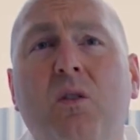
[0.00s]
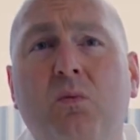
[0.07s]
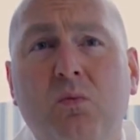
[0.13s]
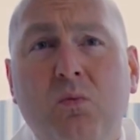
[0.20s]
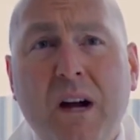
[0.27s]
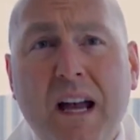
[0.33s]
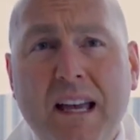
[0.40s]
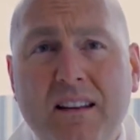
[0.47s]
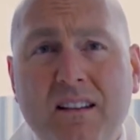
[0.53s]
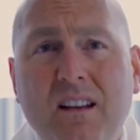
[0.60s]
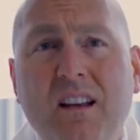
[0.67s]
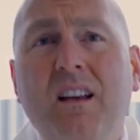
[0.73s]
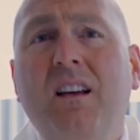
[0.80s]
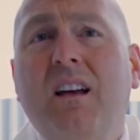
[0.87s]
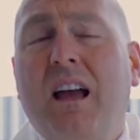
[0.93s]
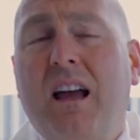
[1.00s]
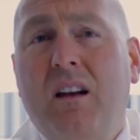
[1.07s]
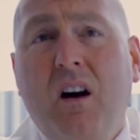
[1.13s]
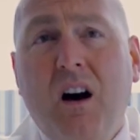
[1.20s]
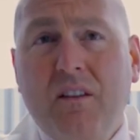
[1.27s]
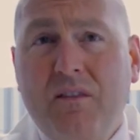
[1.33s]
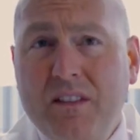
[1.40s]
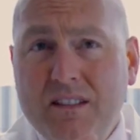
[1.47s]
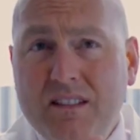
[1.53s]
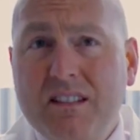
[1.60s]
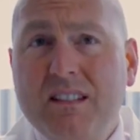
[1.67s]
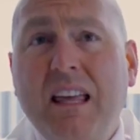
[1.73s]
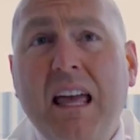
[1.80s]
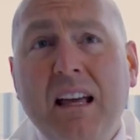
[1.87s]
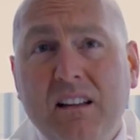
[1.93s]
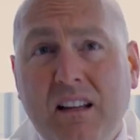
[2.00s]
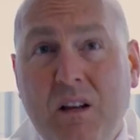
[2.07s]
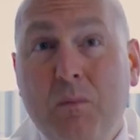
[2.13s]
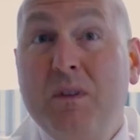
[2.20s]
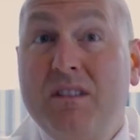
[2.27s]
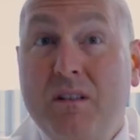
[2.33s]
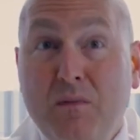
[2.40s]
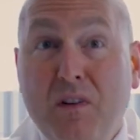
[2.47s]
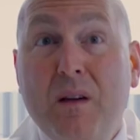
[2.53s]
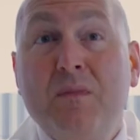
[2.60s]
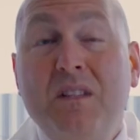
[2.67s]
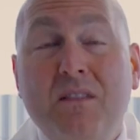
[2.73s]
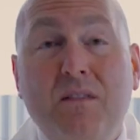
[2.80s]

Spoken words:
red, and often scaly, but sometimes